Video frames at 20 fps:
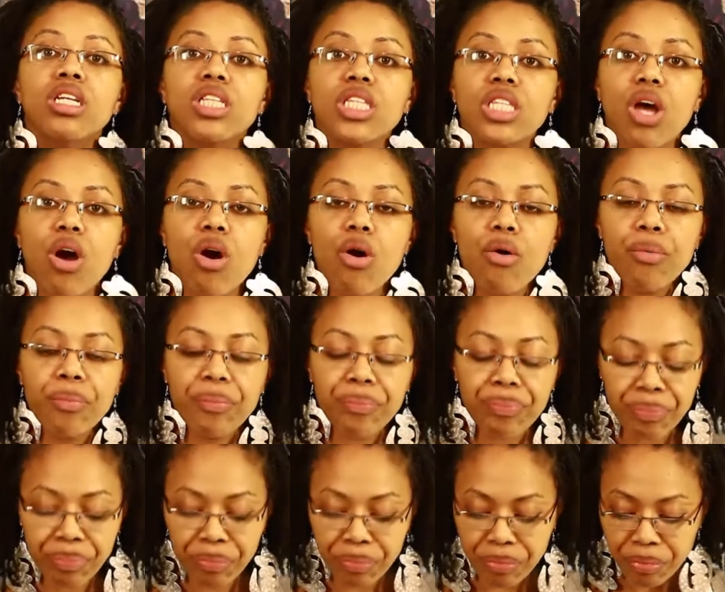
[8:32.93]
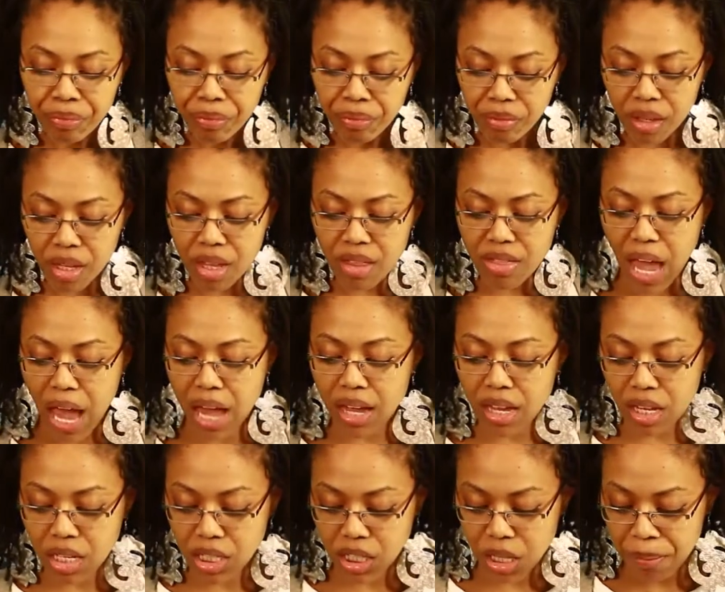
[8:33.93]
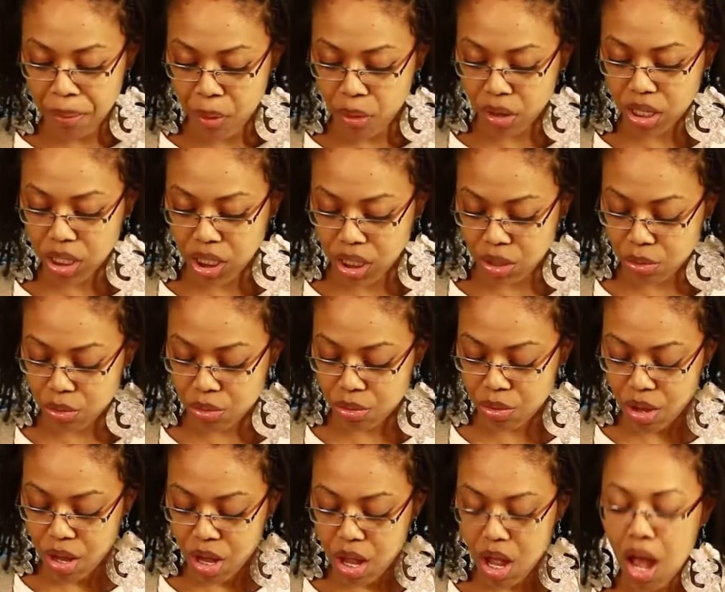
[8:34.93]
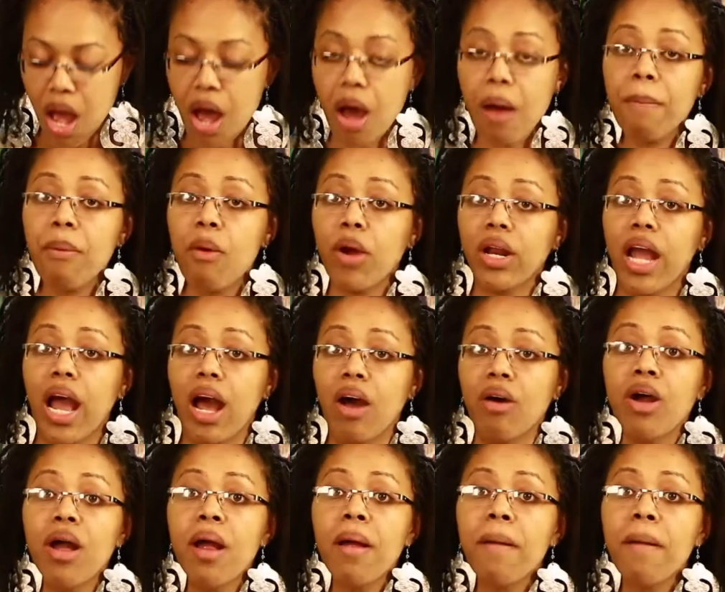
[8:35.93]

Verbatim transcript: So that is important to um, point out.